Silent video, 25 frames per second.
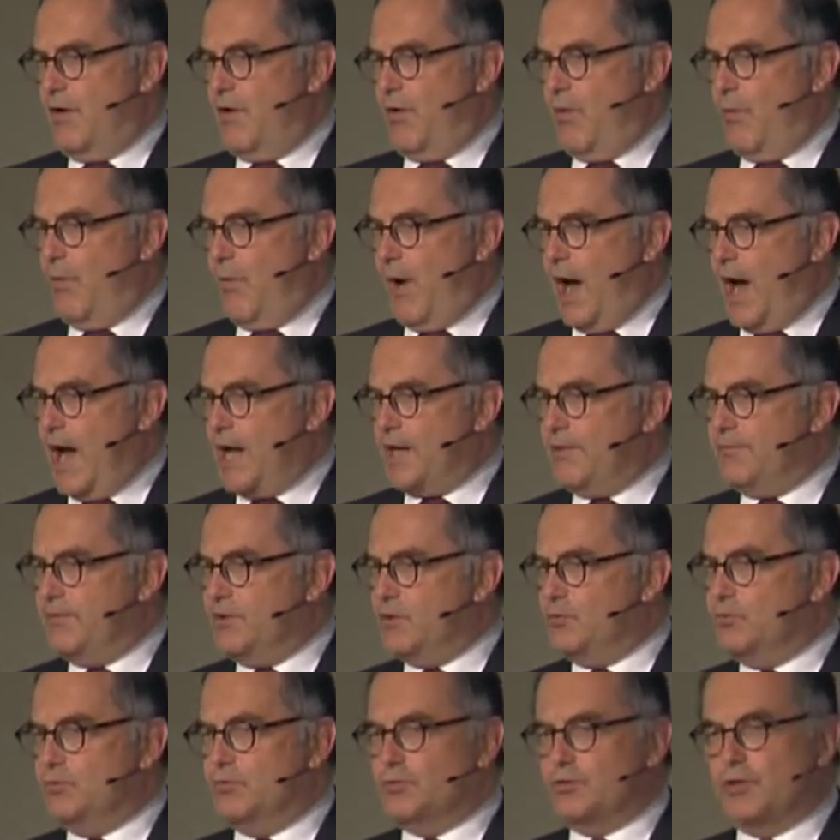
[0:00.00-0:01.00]
why we
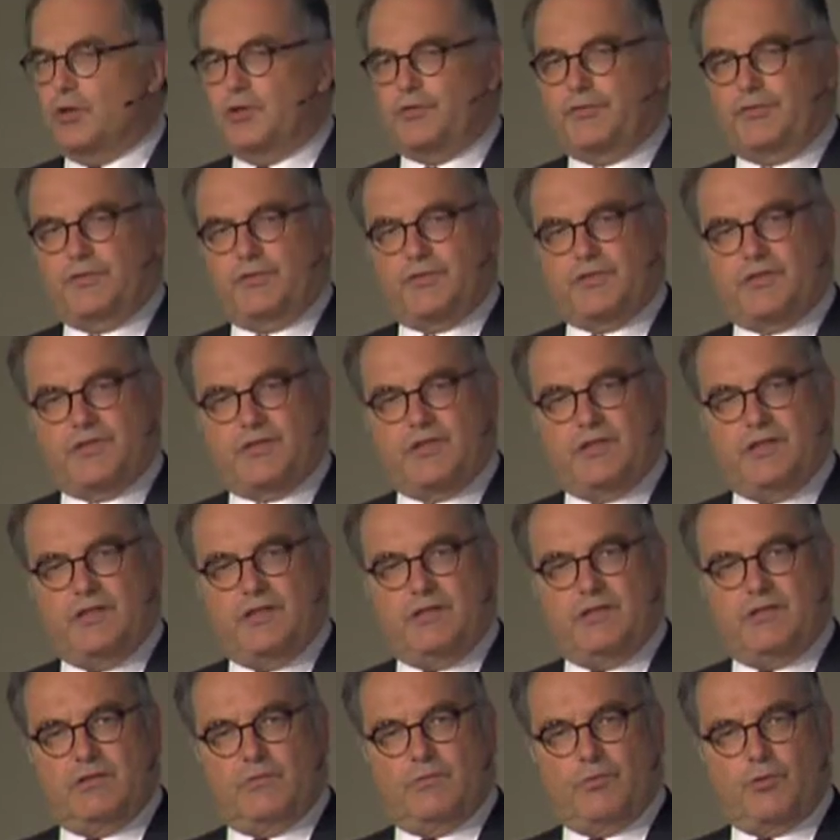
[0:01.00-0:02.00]
do not
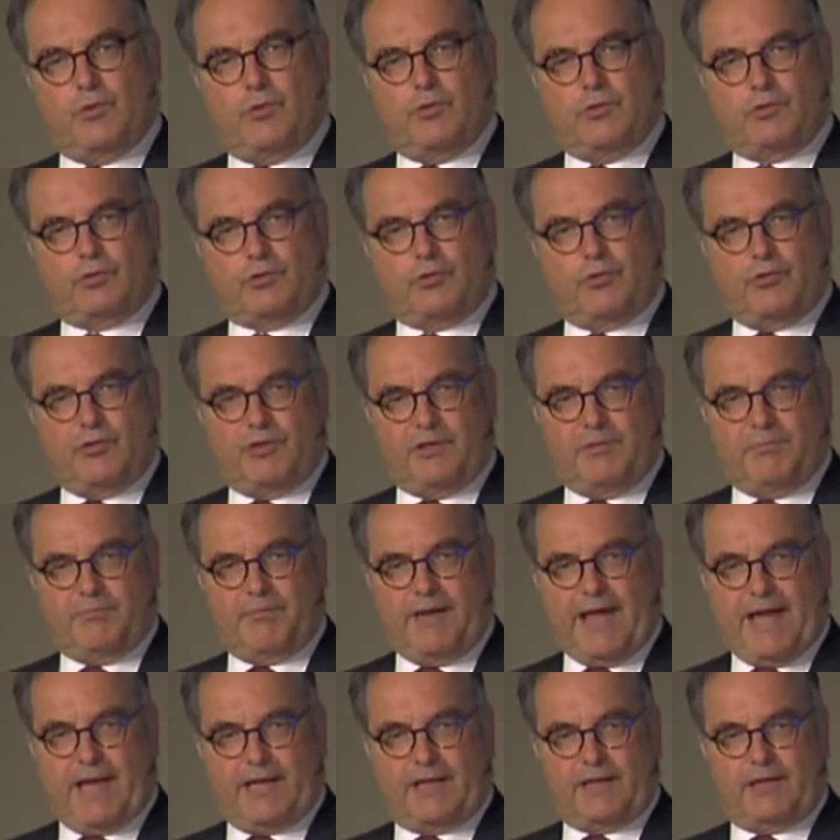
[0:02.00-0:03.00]
see the world going
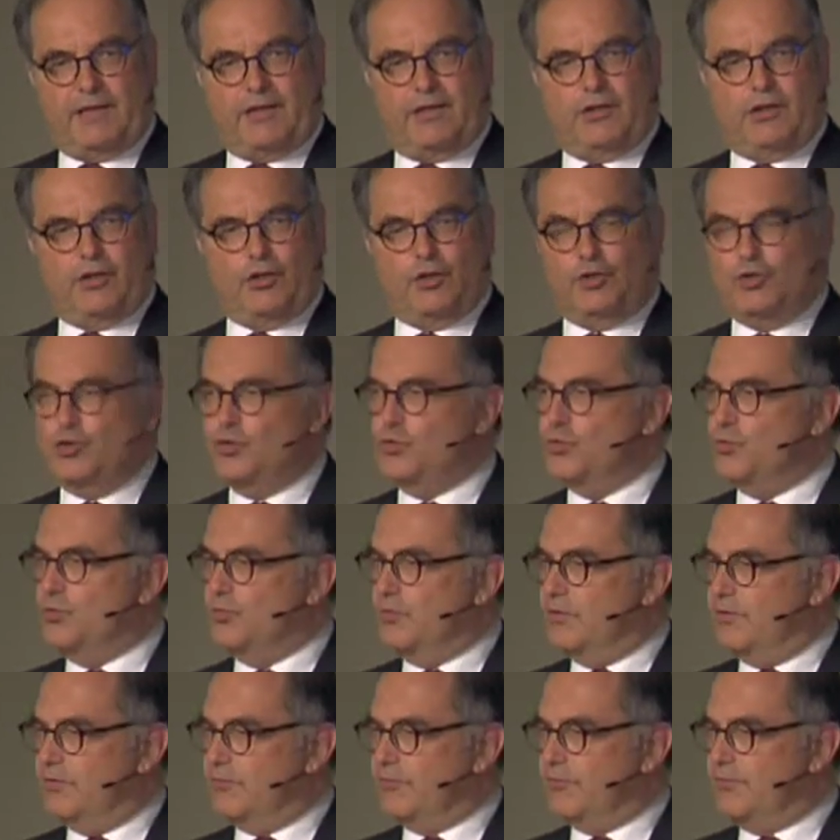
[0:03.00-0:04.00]
back to
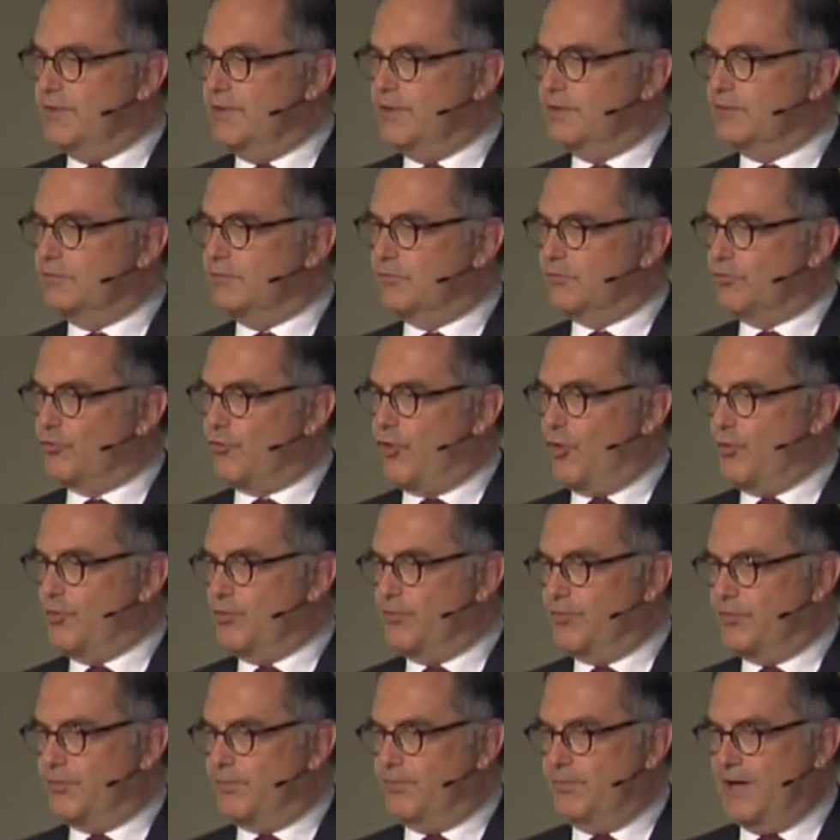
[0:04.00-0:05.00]
a real
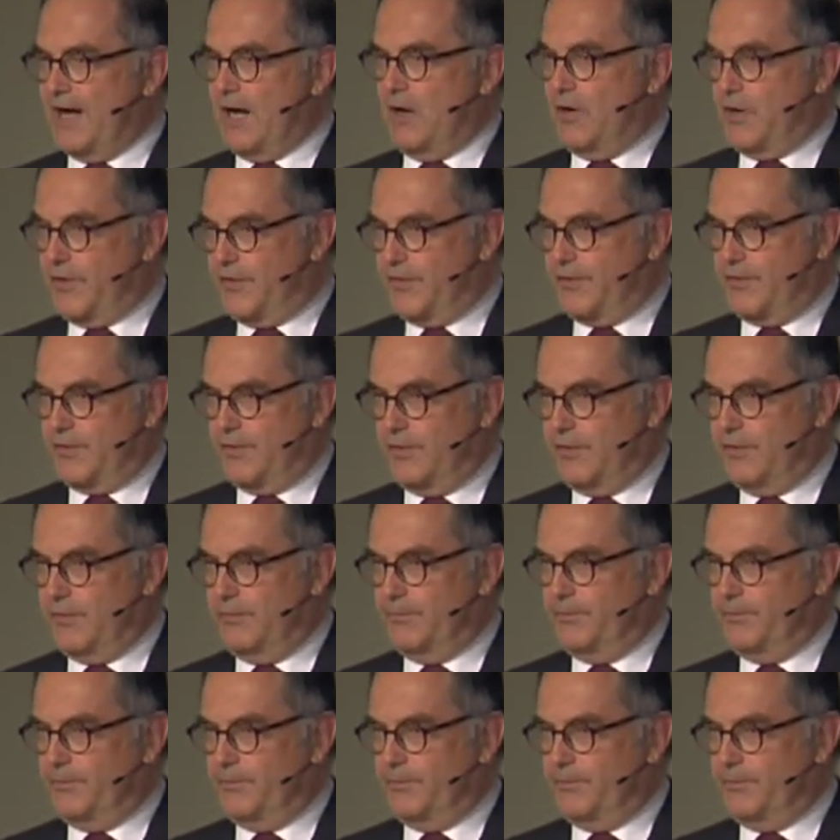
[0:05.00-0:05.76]
growth path.